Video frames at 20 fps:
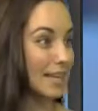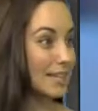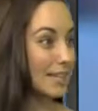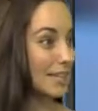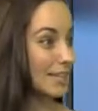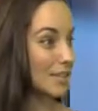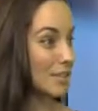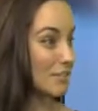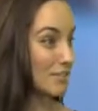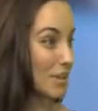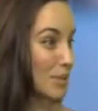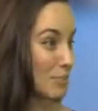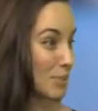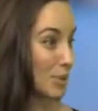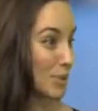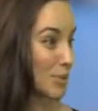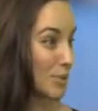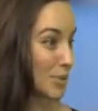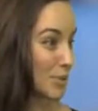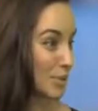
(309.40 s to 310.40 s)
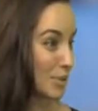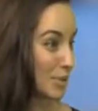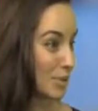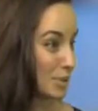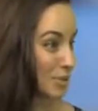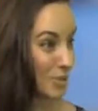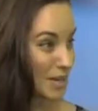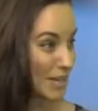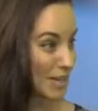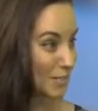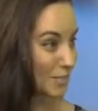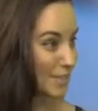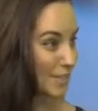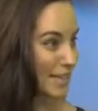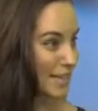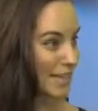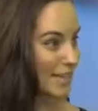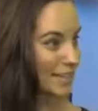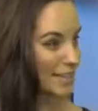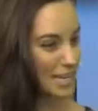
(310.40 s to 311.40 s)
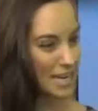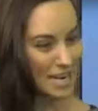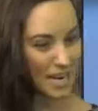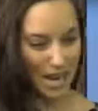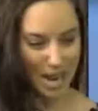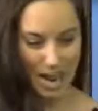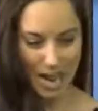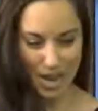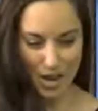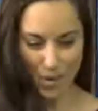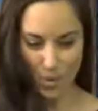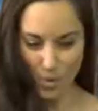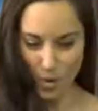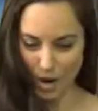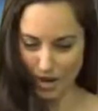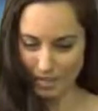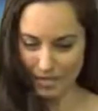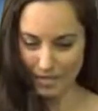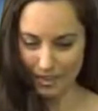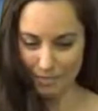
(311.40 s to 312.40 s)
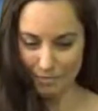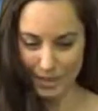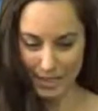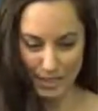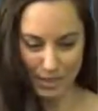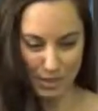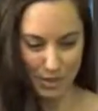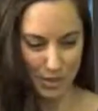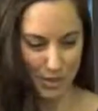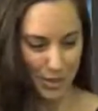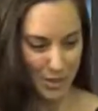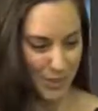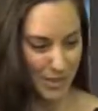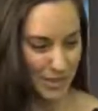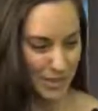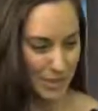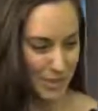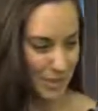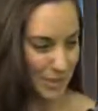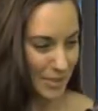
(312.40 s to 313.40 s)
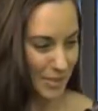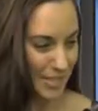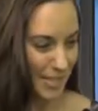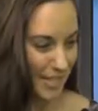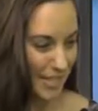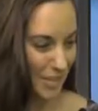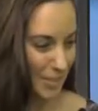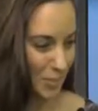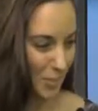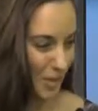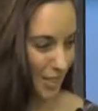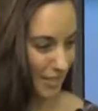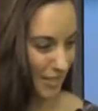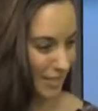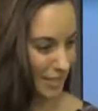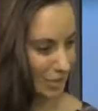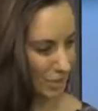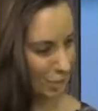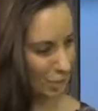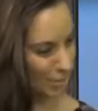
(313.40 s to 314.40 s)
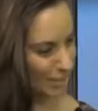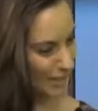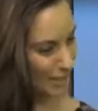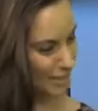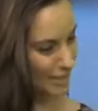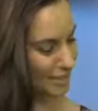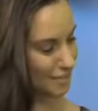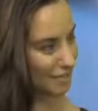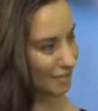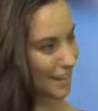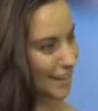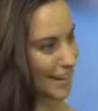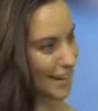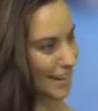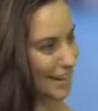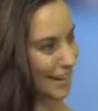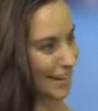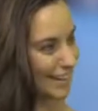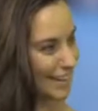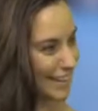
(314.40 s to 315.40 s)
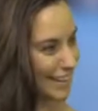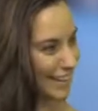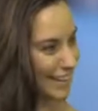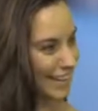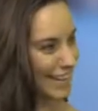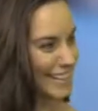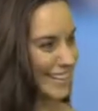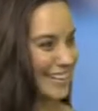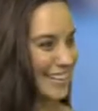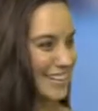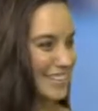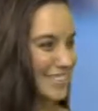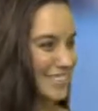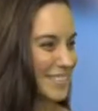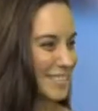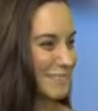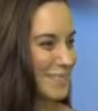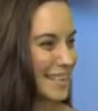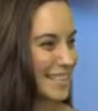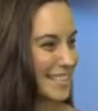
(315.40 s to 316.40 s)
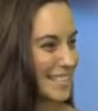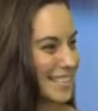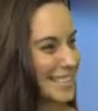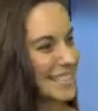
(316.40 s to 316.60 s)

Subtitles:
in November, which was great because I walked out of my studio on a Tuesday and walked onto a plane on a Friday. It was amazing.